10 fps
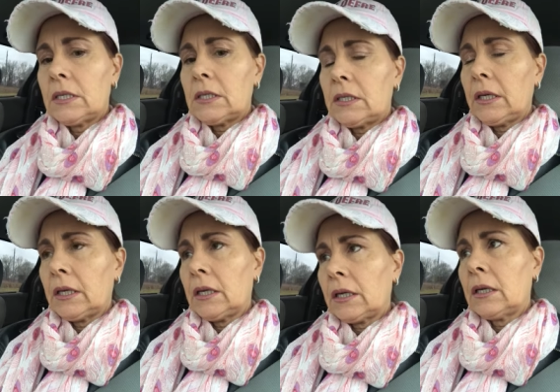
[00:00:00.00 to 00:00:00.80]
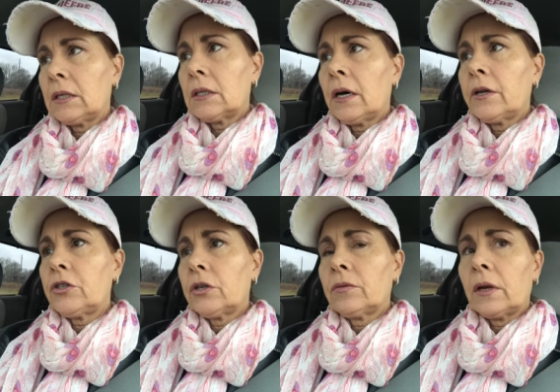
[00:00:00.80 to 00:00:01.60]
tit. And it's not
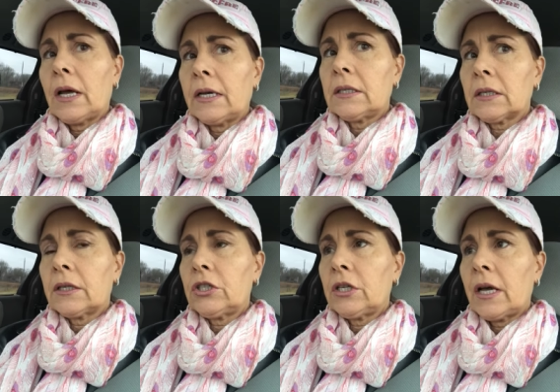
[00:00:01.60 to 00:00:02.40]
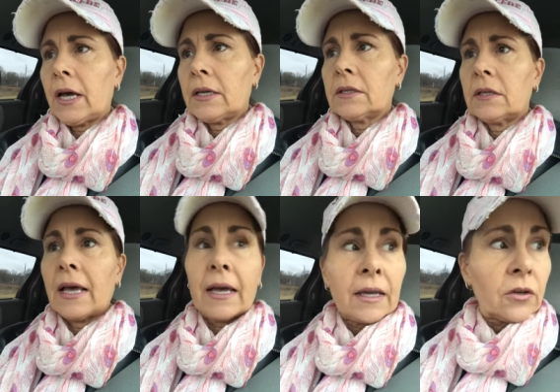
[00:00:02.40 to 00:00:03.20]
generalized, like she has
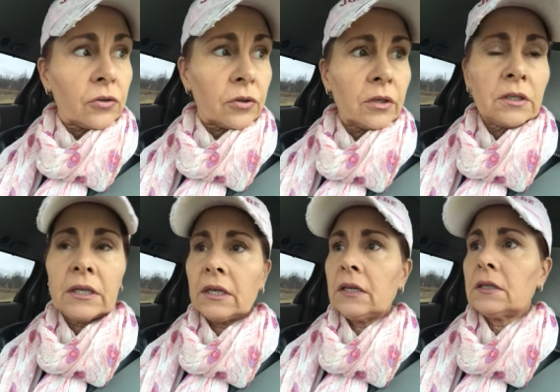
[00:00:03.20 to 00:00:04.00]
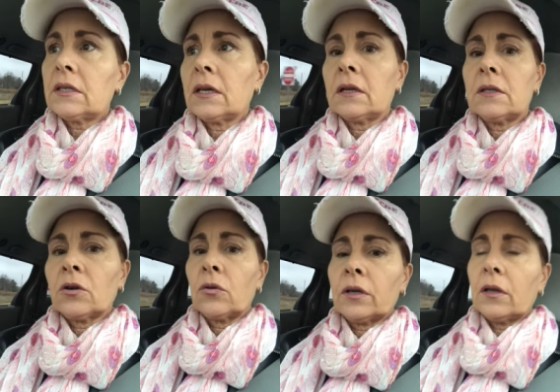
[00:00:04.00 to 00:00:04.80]
eight good teats and it's
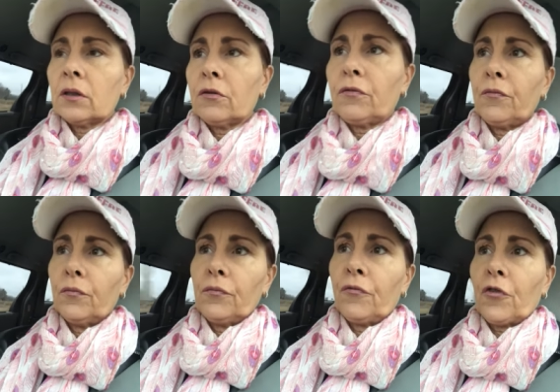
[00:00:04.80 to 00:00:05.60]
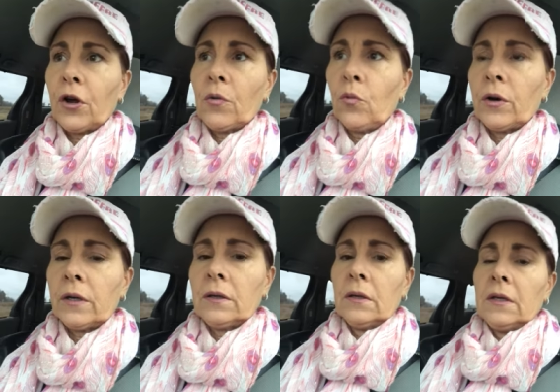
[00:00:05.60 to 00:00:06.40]
only in the front
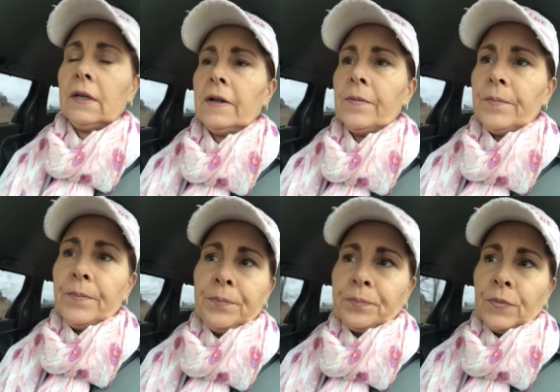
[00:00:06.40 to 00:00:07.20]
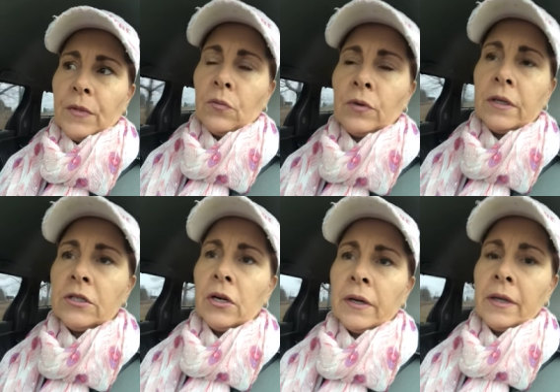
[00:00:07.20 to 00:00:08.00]
one. And when they
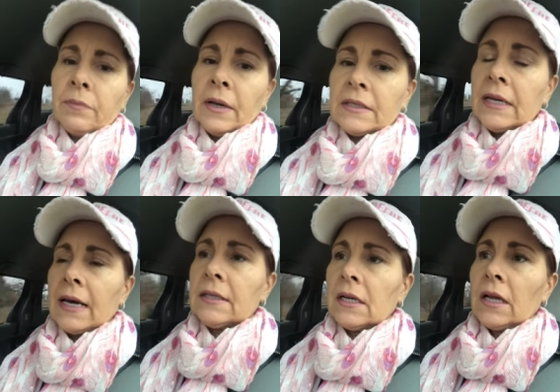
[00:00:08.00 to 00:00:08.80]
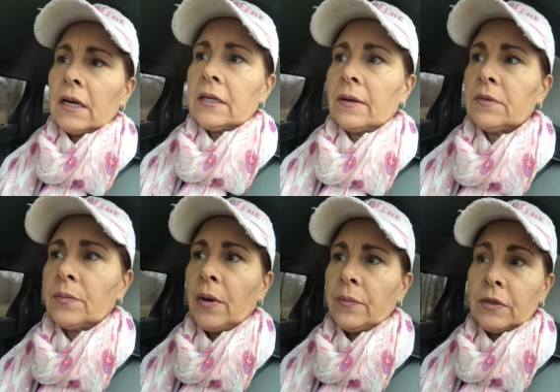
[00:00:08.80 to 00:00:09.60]
start getting mastitis, a lot of times the
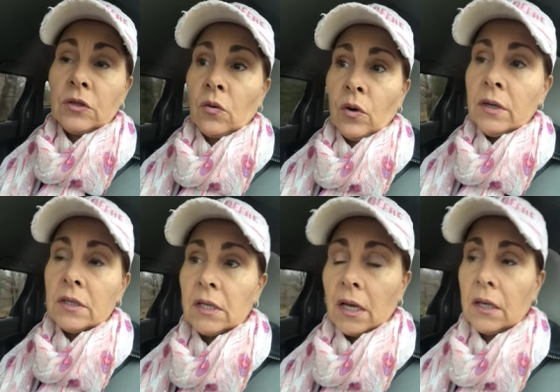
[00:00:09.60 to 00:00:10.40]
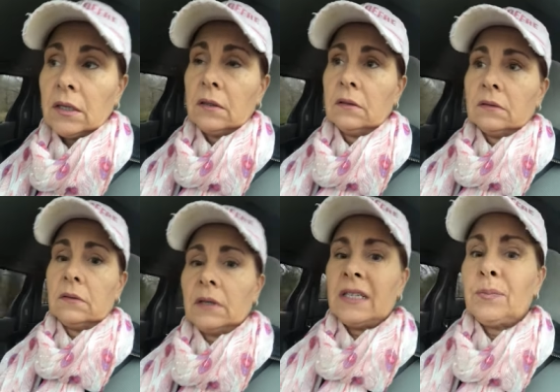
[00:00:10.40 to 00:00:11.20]
puppies don't want to suck.
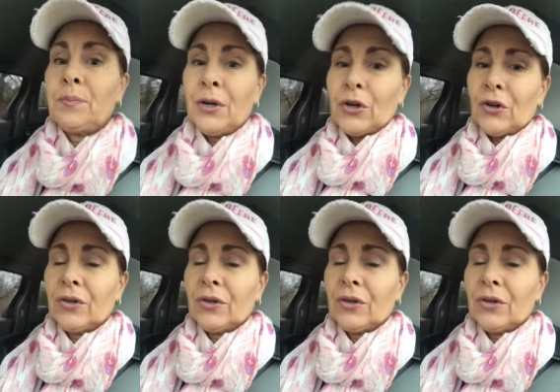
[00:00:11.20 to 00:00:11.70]
It's bitter,